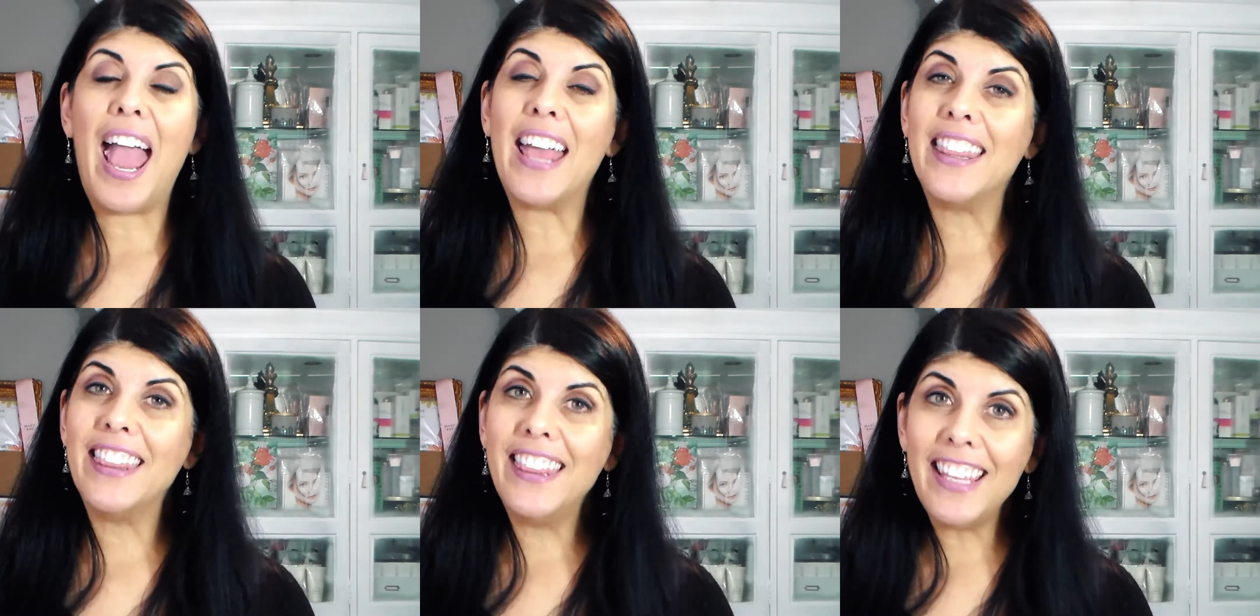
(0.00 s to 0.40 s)

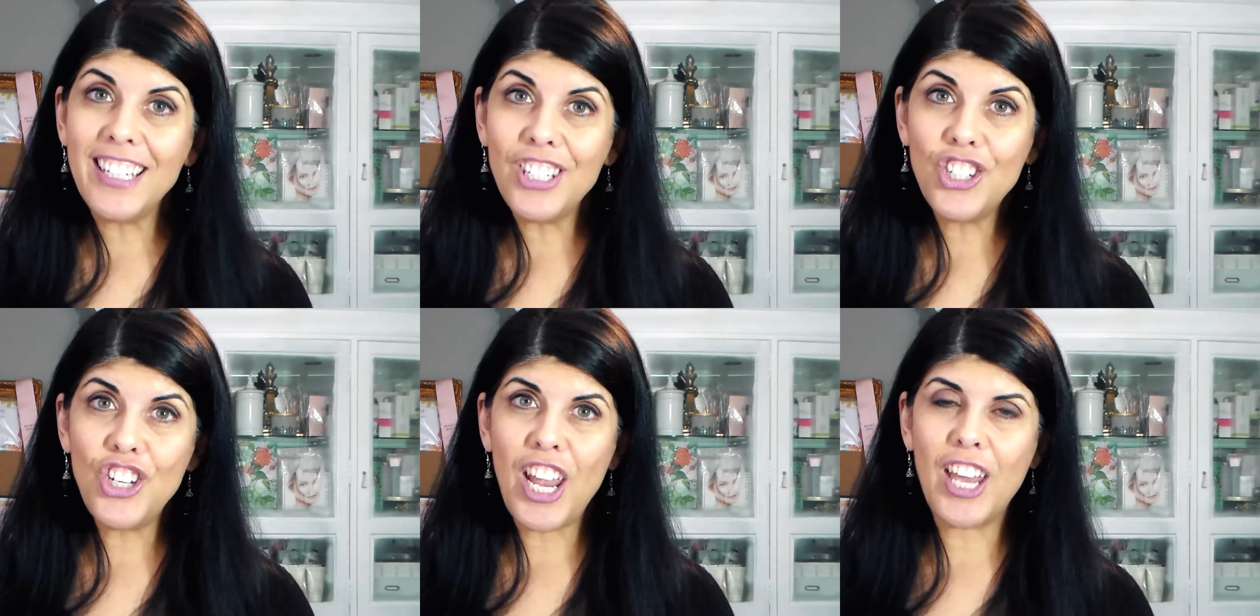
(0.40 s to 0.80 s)
and
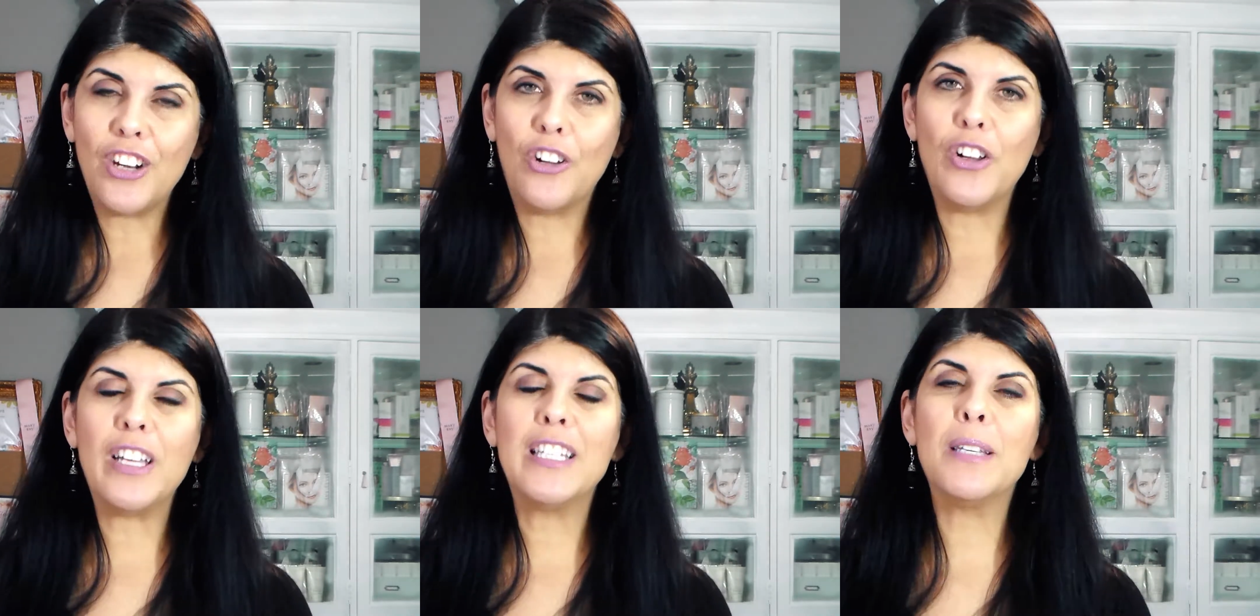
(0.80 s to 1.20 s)
this
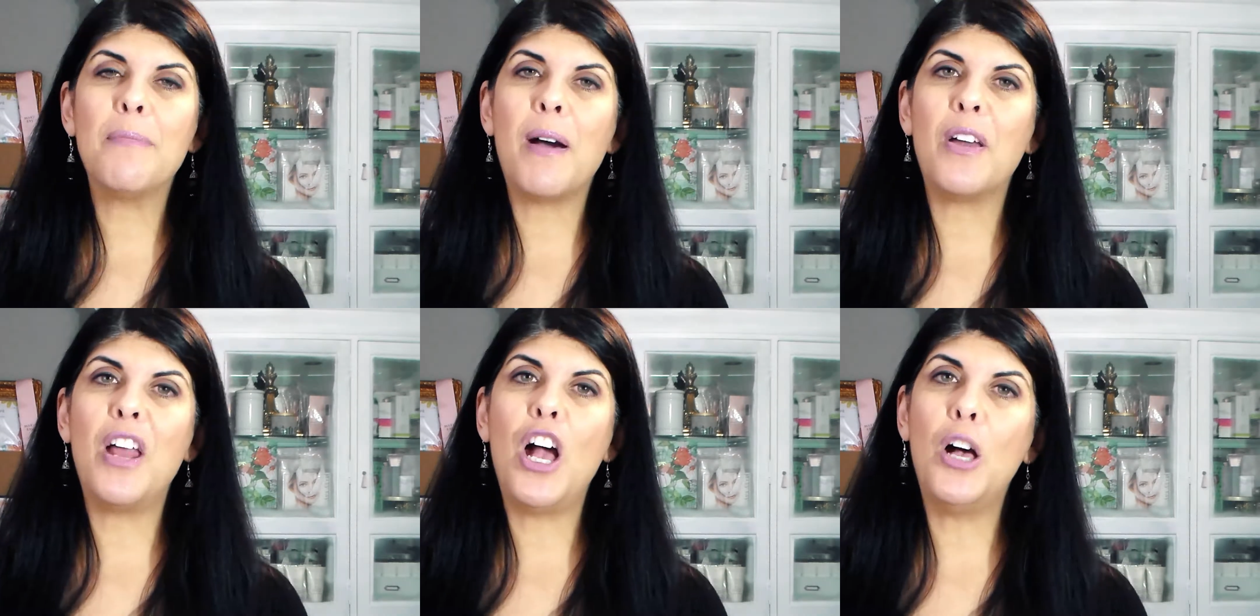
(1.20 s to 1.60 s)
channel is
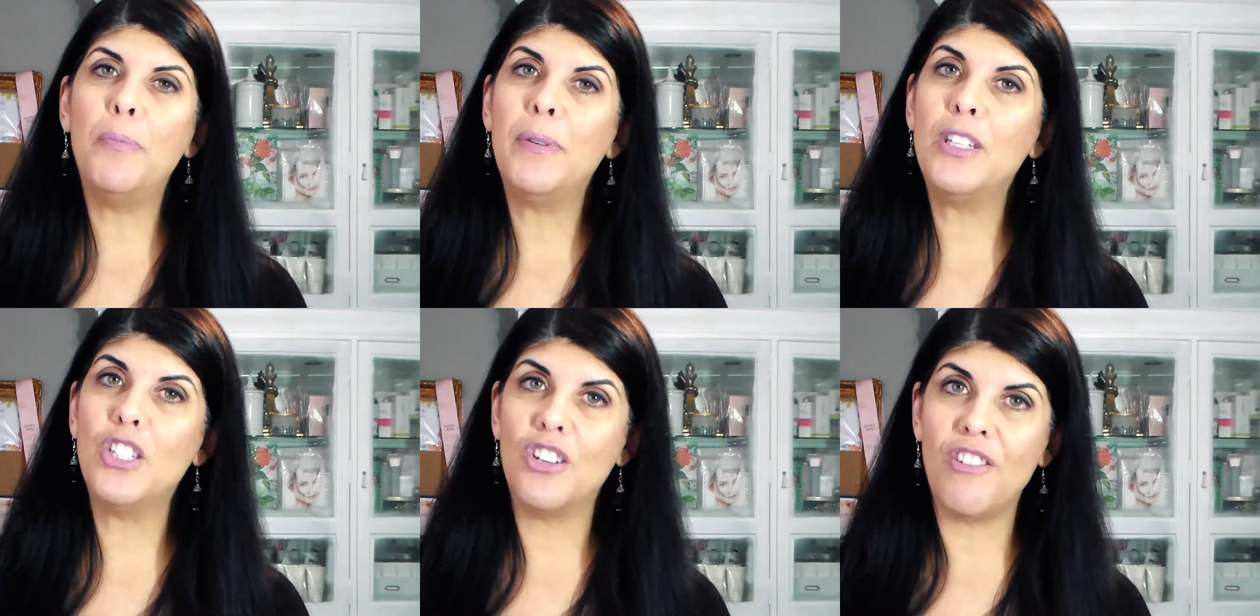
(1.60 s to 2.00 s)
about
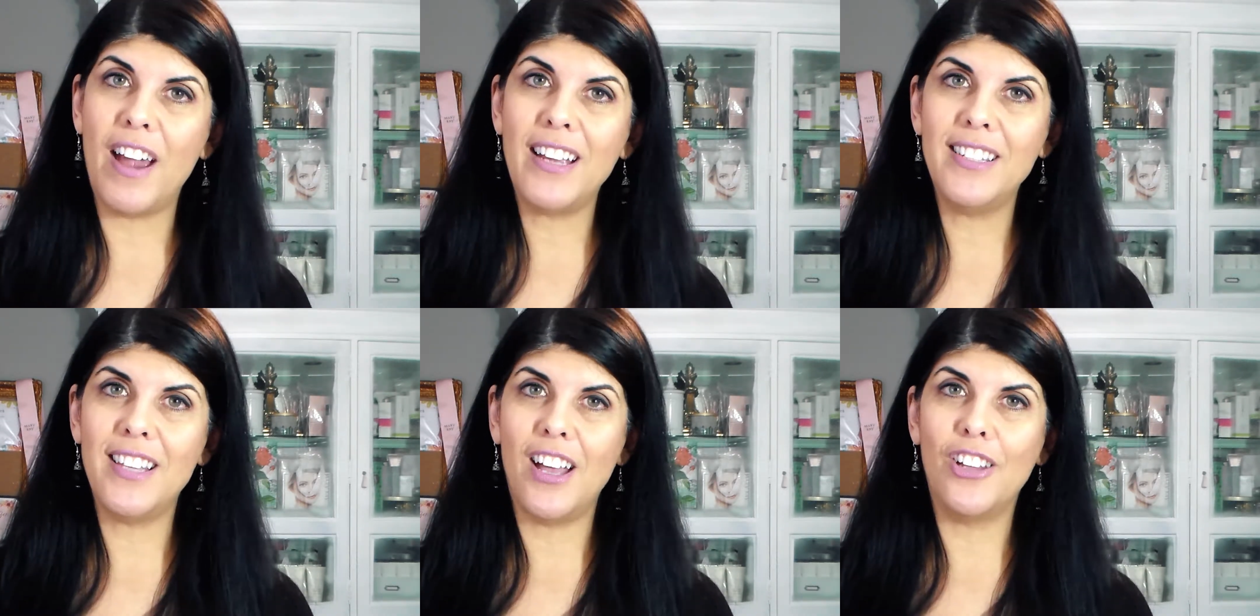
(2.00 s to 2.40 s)
helping
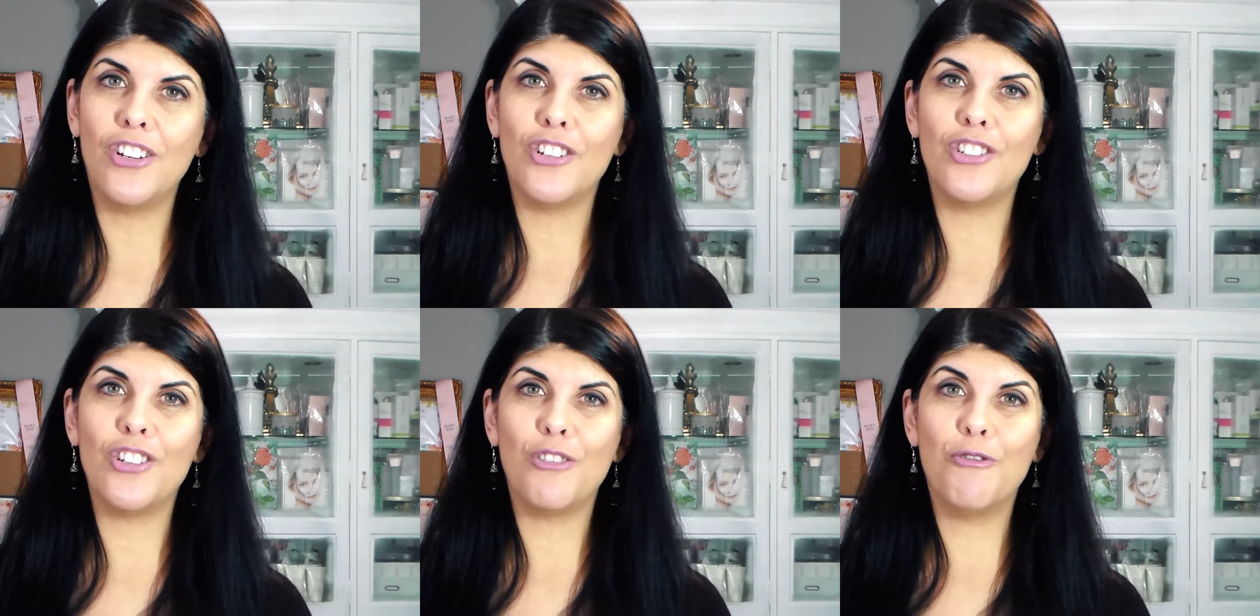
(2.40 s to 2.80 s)
direct
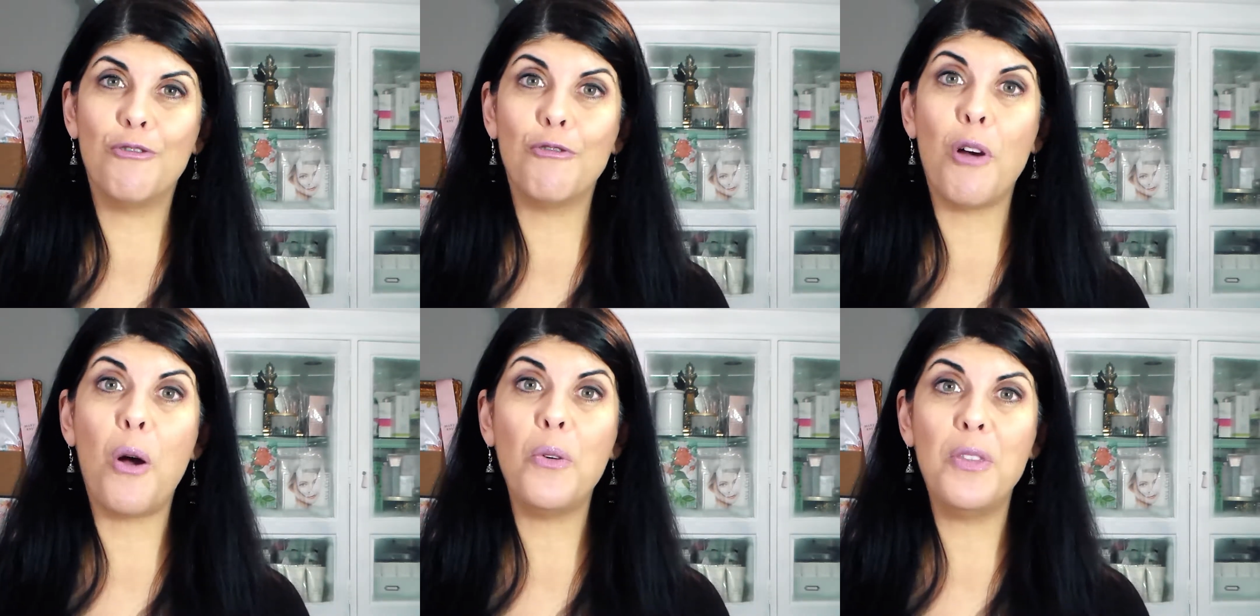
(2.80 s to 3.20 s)
sellers
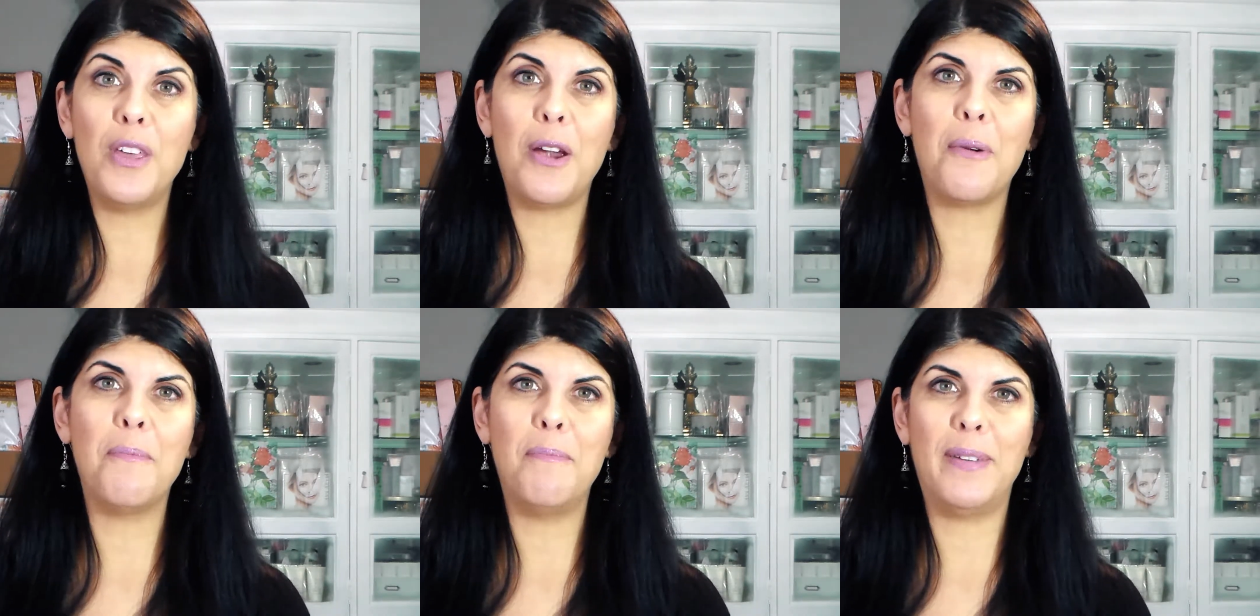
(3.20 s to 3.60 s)
grow
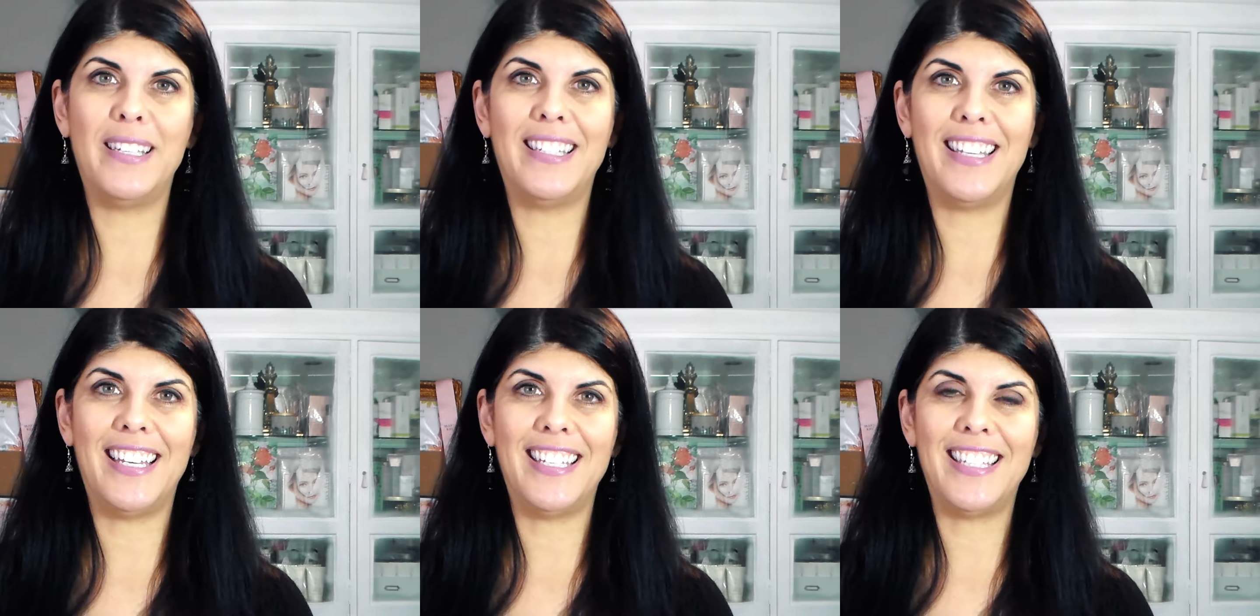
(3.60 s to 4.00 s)
their
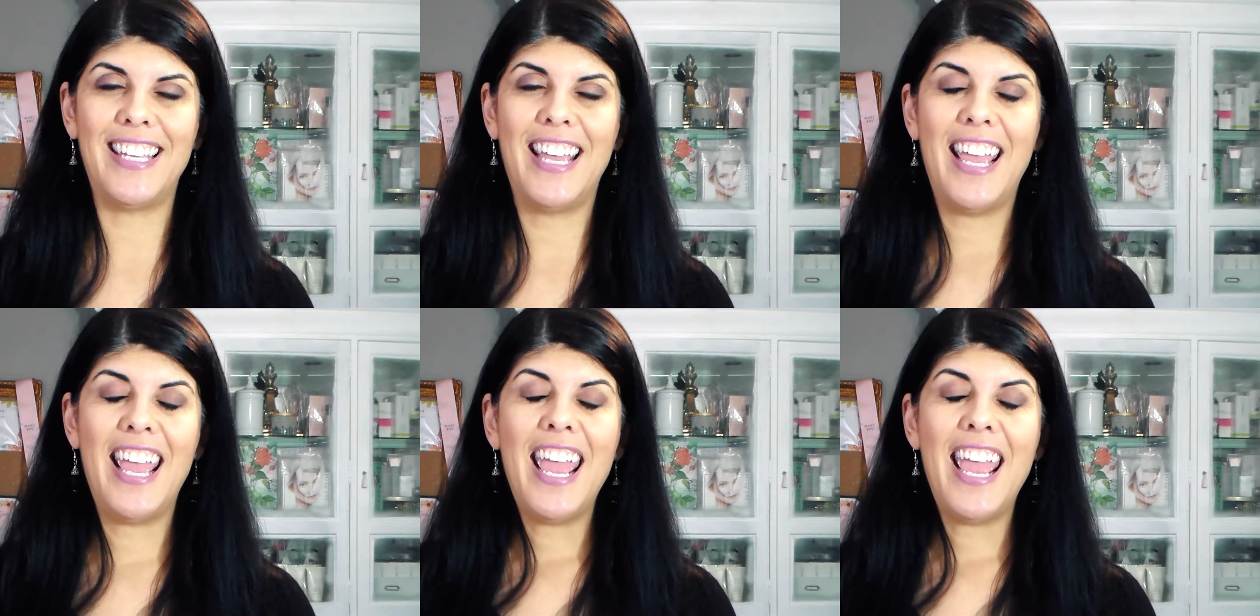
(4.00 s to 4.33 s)
business.